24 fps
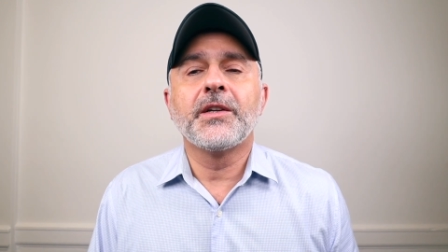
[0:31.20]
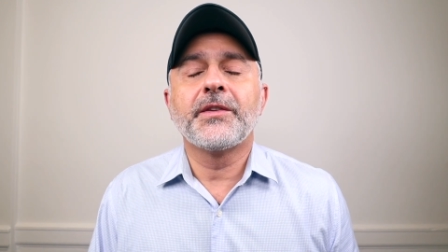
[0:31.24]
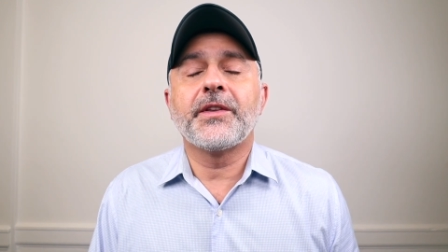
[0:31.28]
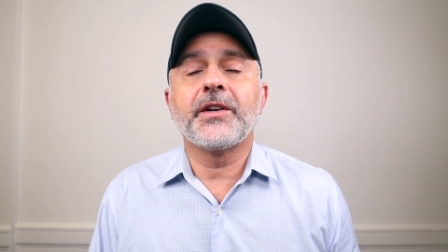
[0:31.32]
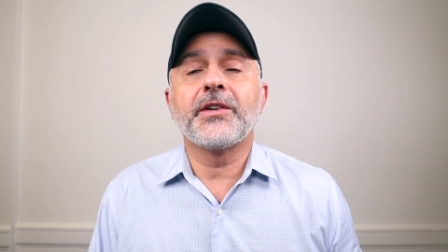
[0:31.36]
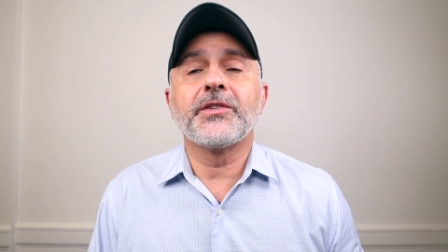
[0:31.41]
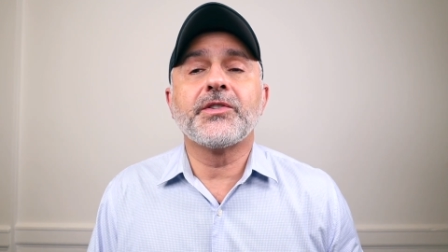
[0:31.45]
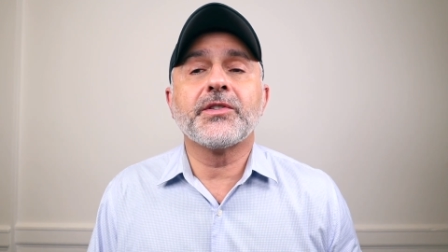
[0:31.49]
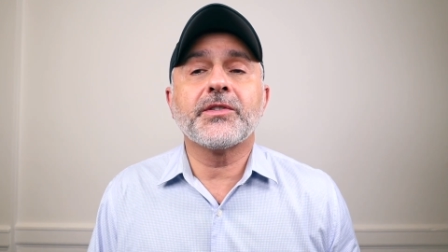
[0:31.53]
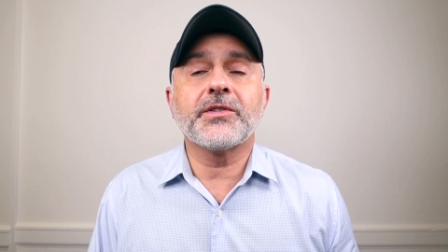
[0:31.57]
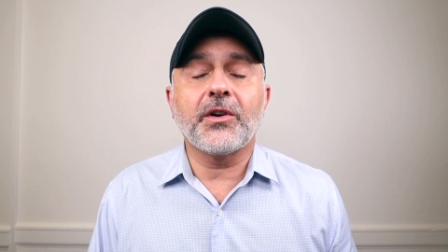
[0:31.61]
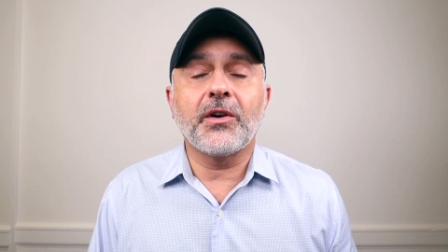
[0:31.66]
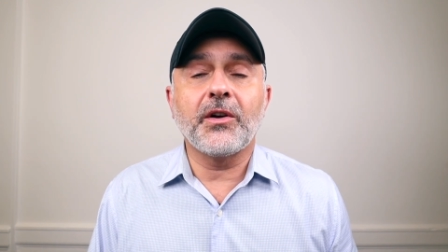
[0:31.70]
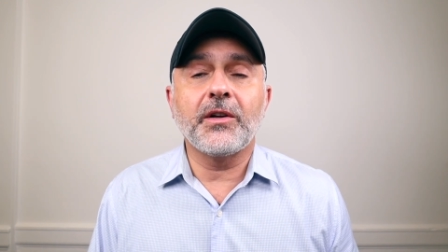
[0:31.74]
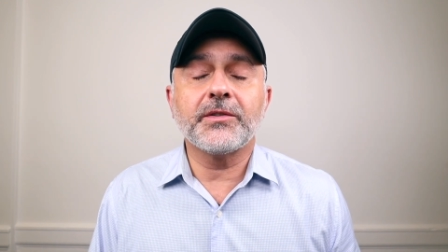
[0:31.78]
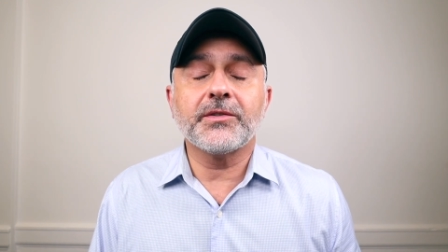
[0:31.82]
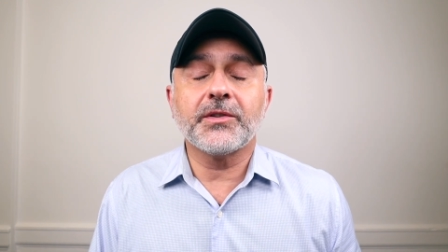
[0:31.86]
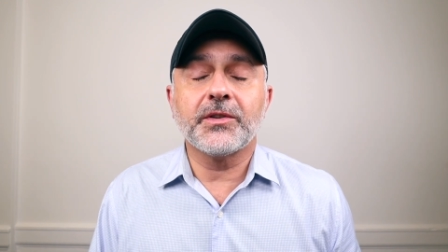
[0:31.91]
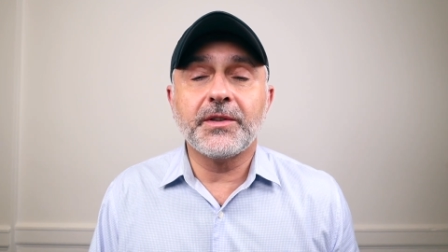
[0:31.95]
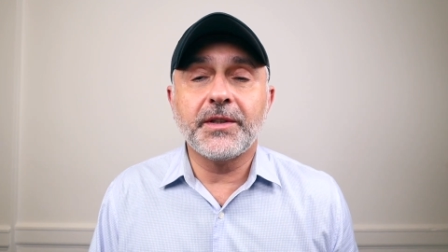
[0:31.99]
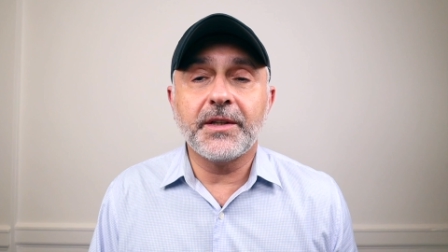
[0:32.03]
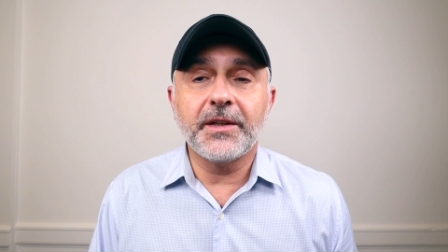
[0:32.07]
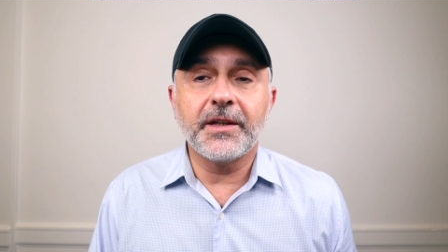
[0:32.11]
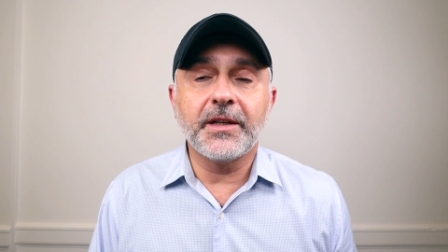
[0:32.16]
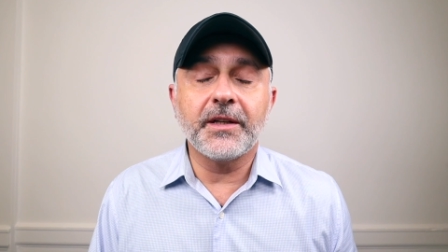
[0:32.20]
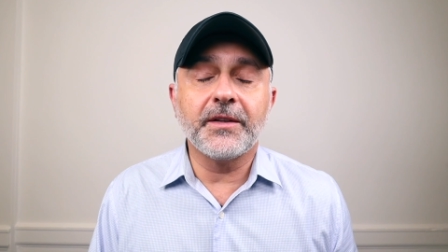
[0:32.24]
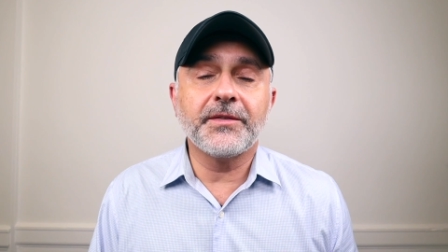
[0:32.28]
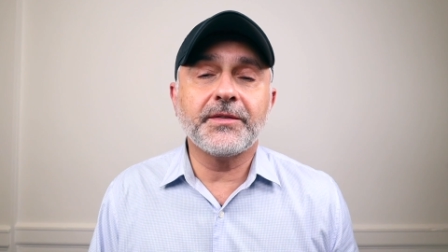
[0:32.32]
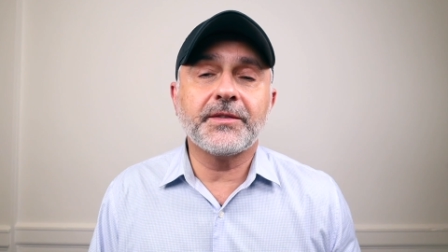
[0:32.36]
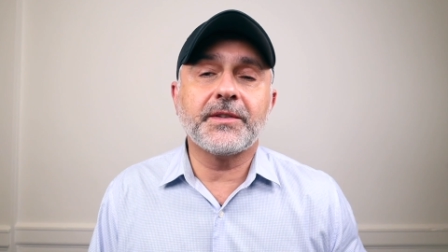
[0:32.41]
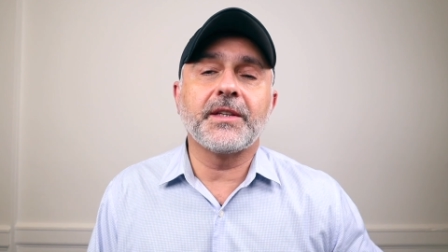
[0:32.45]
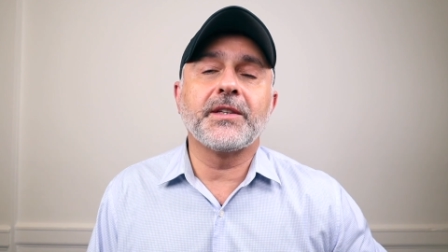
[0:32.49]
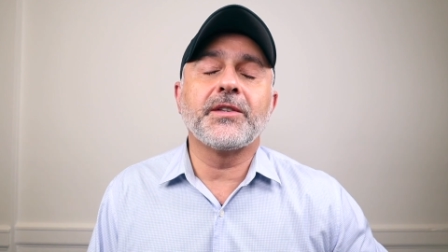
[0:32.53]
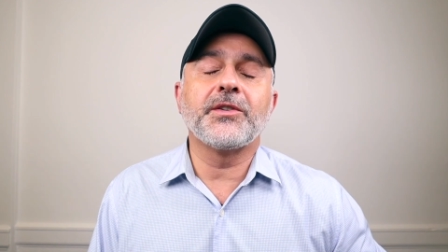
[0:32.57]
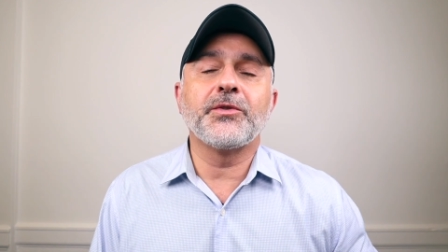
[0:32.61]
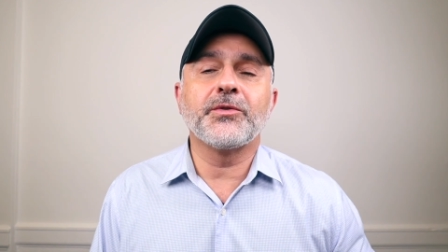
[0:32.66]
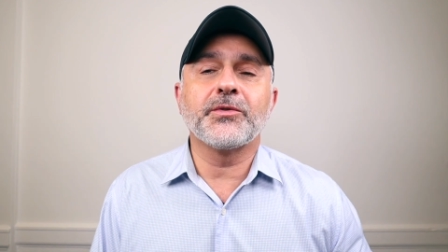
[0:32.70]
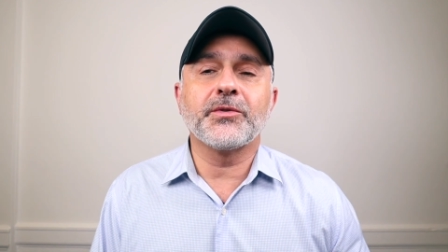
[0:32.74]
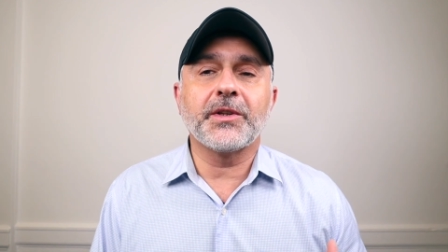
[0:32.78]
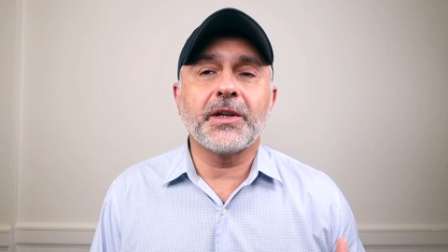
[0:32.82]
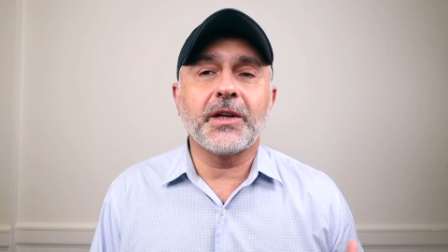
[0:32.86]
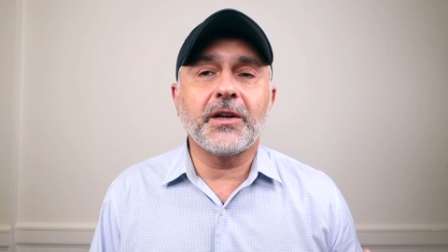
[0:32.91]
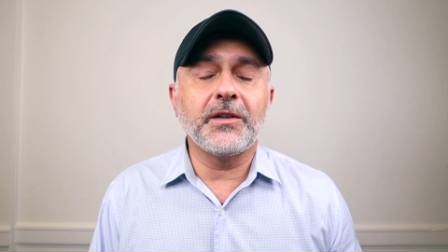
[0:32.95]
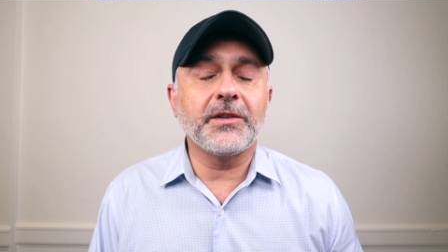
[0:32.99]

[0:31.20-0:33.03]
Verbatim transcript: they're just alternatives and usually